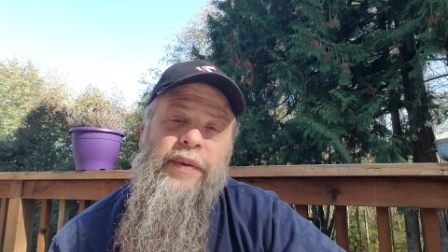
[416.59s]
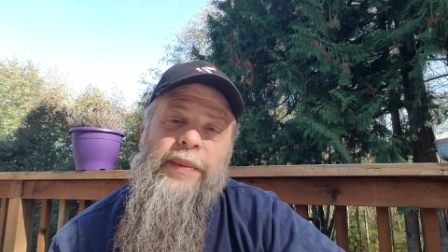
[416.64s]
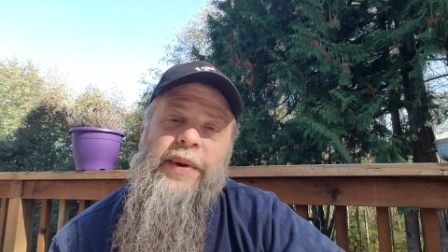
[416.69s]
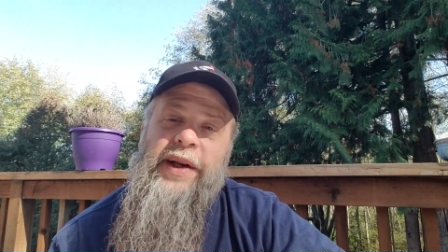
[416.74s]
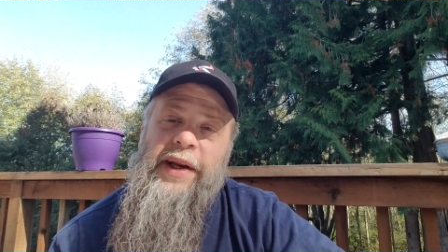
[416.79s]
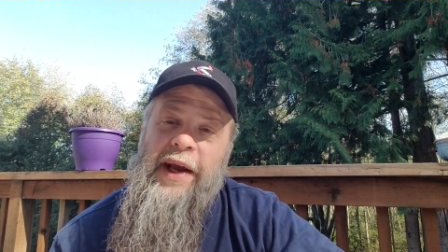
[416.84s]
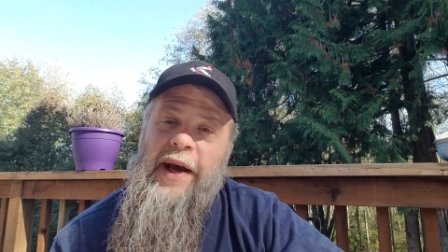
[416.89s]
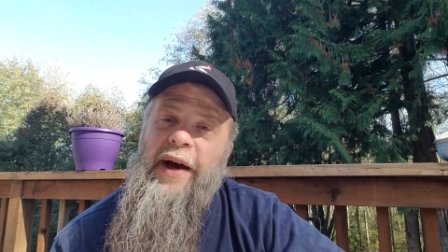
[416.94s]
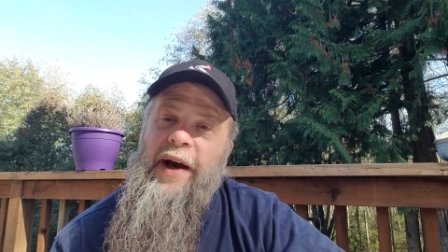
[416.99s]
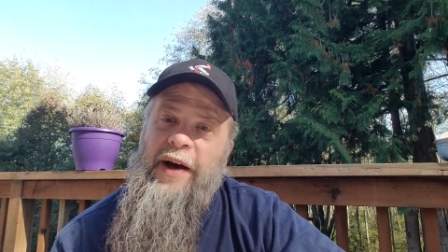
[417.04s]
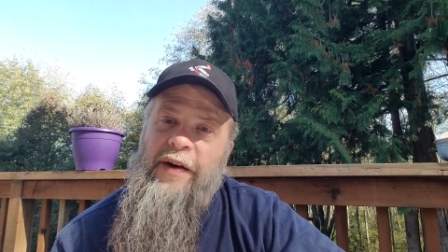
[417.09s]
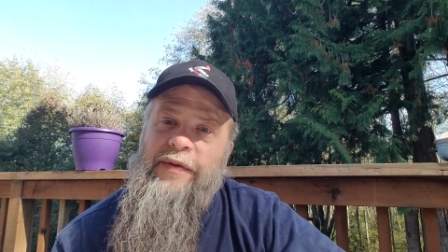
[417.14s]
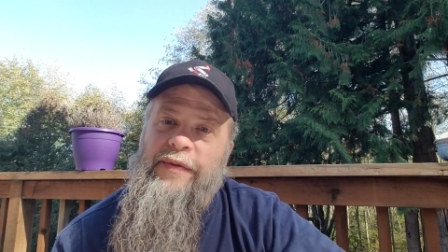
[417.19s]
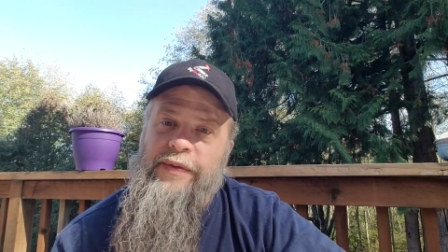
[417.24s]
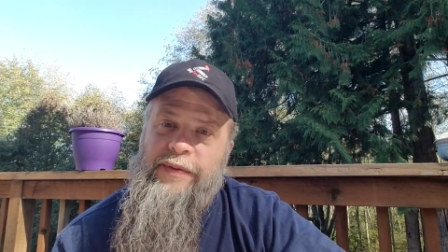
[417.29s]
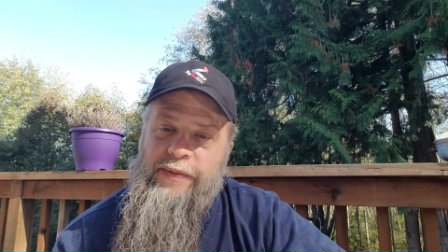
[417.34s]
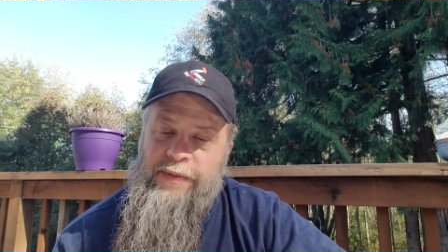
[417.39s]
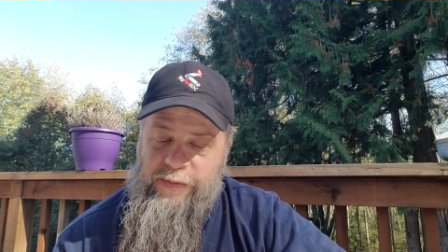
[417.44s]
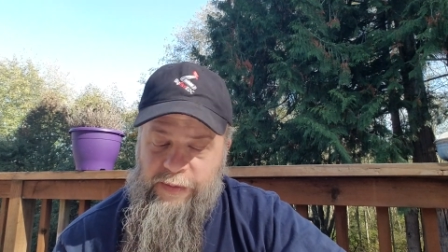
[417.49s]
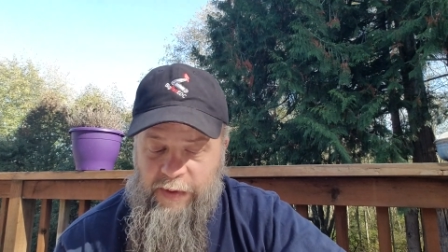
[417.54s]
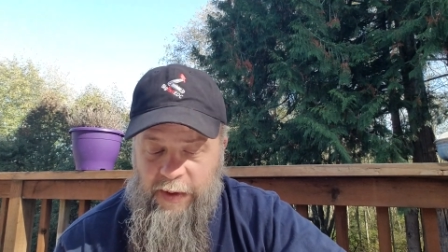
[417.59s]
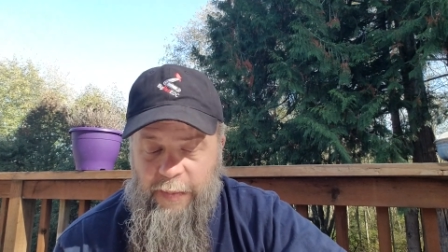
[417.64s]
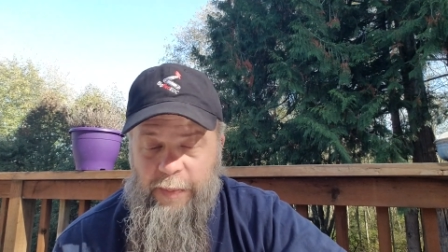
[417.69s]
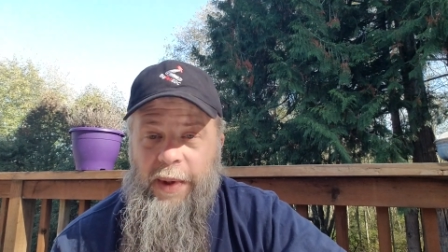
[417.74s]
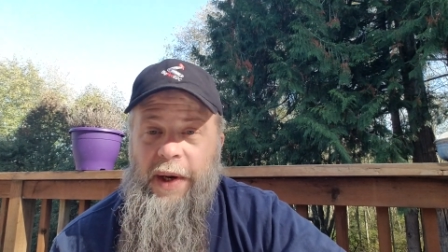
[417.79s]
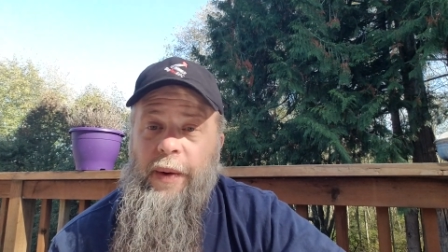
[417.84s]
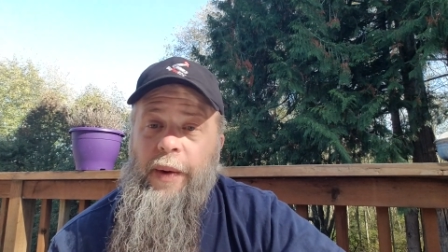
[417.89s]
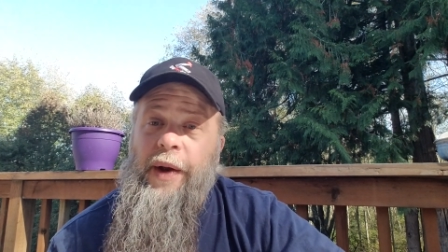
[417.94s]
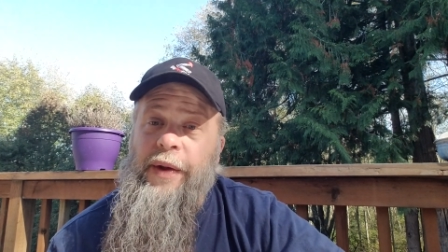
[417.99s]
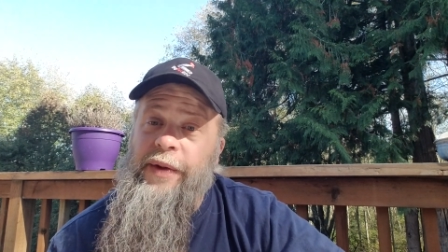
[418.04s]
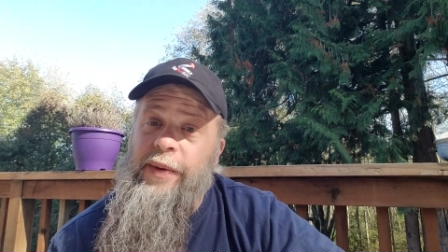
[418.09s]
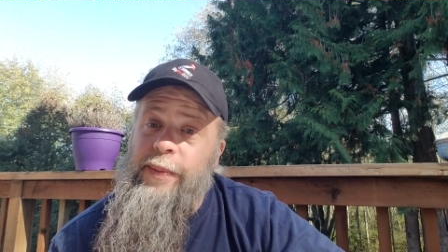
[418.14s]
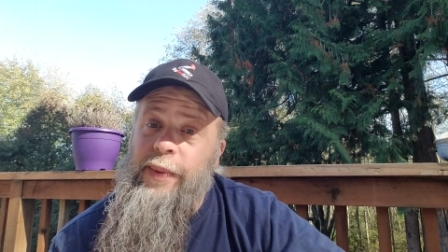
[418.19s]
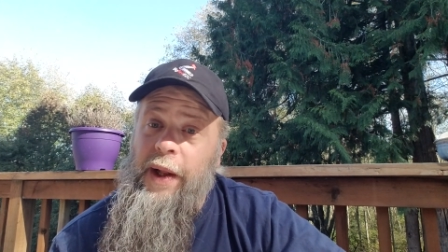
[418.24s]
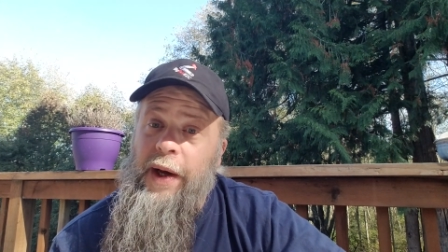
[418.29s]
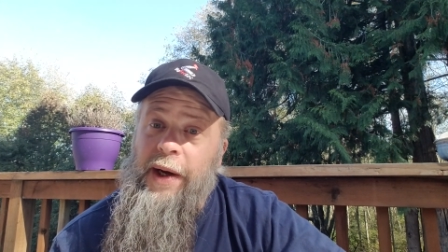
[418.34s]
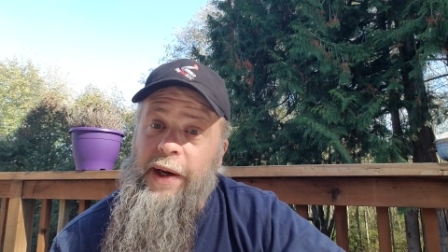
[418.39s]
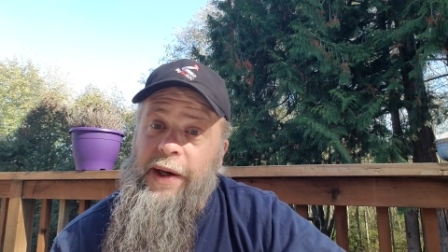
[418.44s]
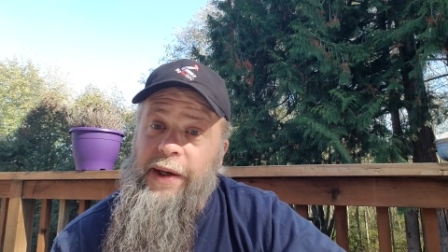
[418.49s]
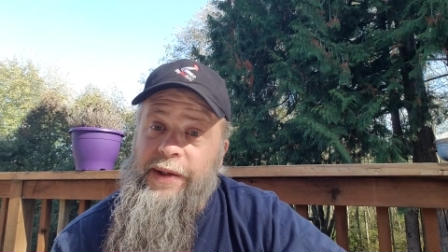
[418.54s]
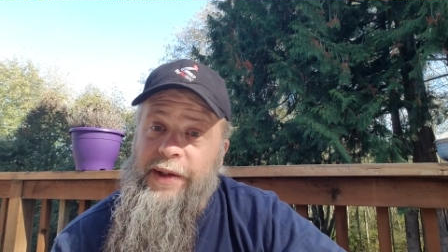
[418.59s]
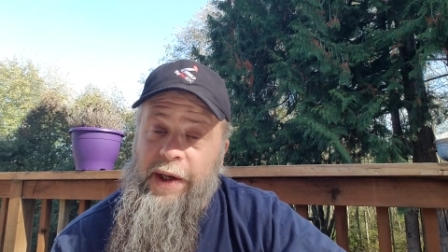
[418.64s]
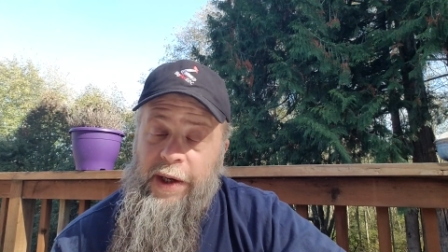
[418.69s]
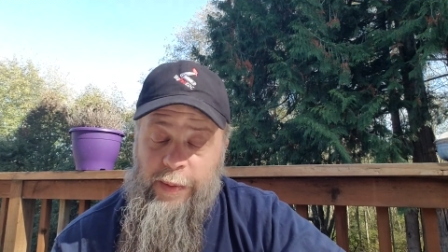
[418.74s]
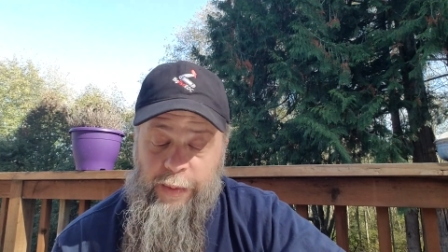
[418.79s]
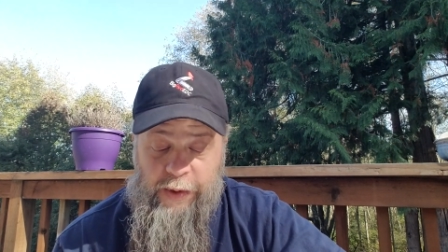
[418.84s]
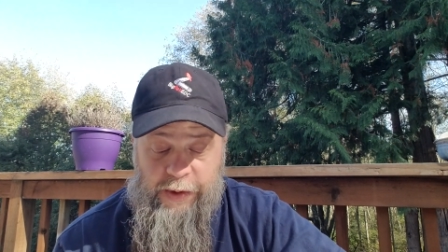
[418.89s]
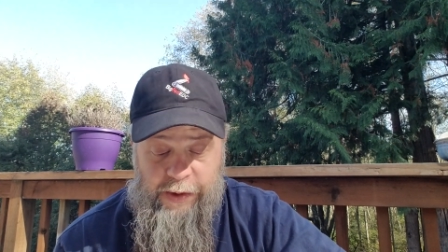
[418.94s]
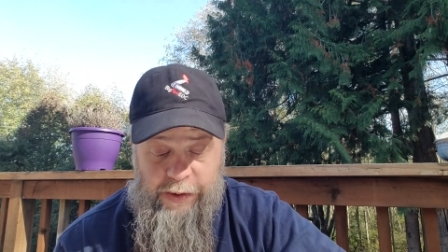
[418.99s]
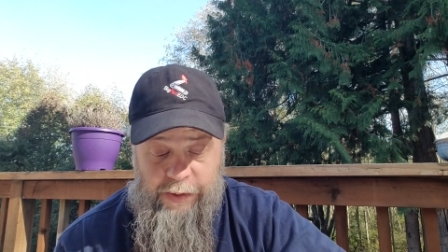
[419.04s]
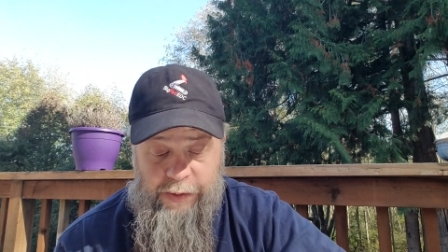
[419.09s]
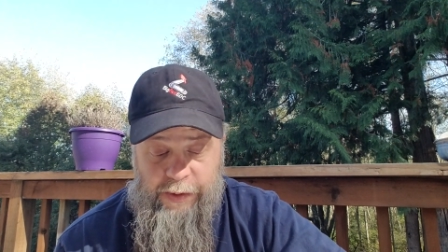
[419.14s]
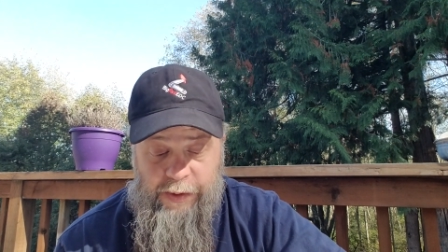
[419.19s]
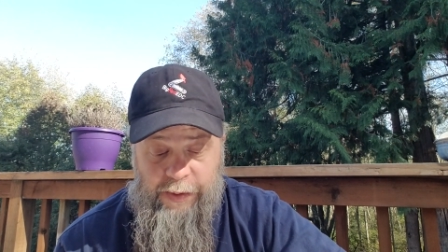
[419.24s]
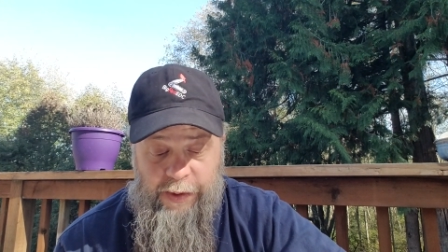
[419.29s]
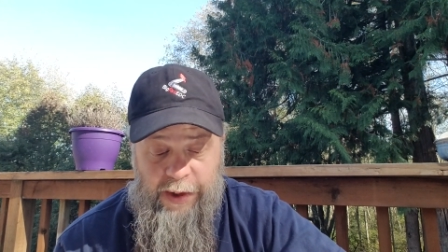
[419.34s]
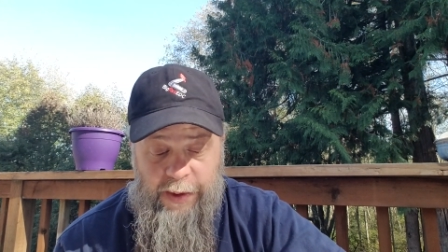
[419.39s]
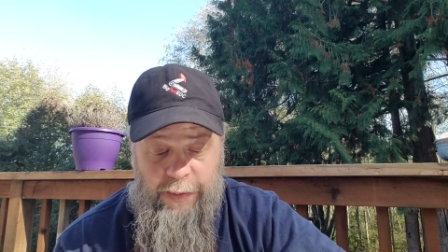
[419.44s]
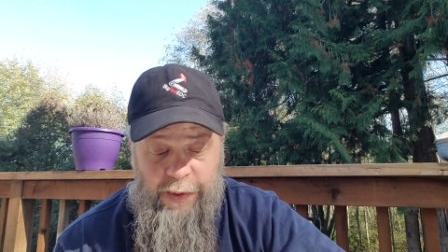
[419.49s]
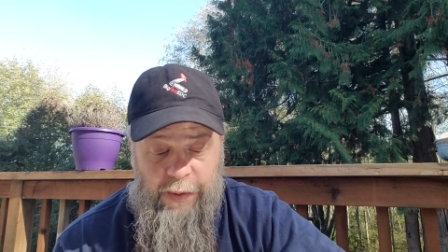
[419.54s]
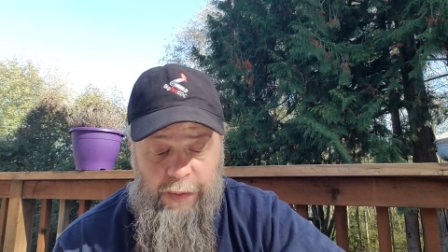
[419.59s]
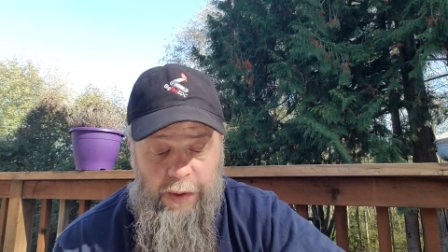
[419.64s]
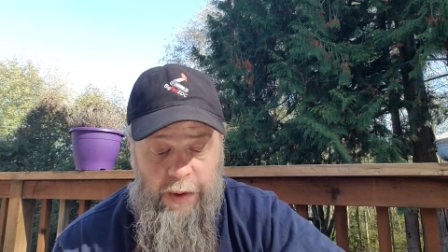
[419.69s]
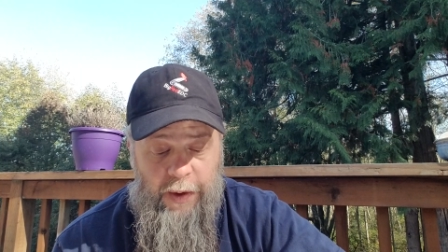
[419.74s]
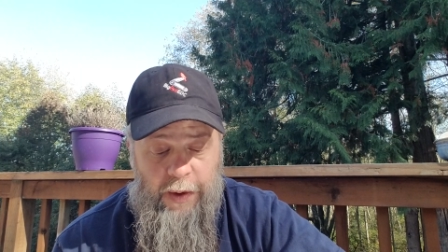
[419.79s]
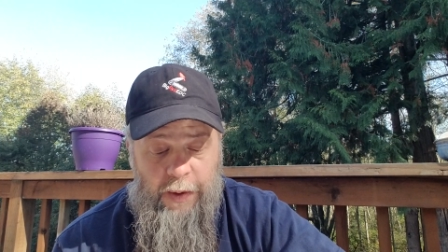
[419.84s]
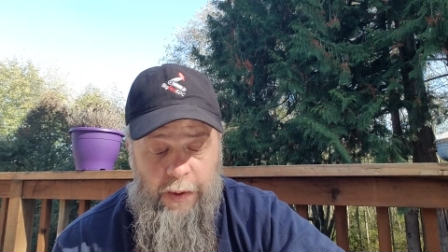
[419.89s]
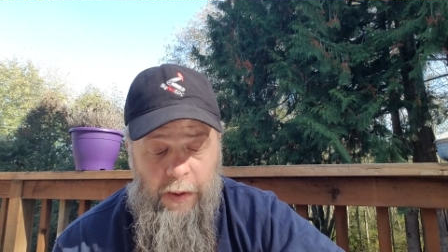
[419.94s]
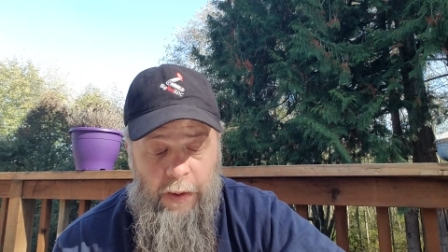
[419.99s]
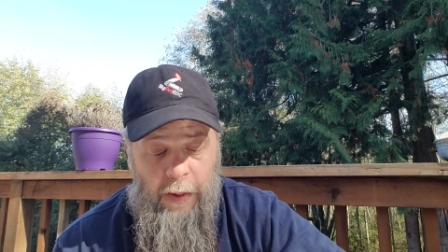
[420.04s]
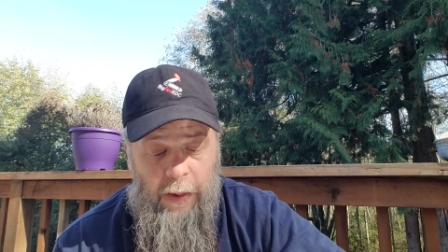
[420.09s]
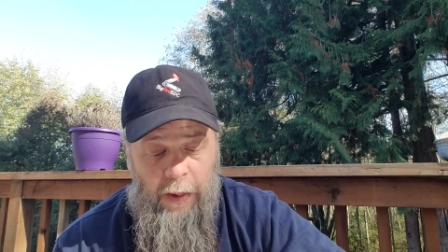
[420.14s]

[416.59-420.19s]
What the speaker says: I mean, yeah, I've been around the block a time or two, don't get me wrong.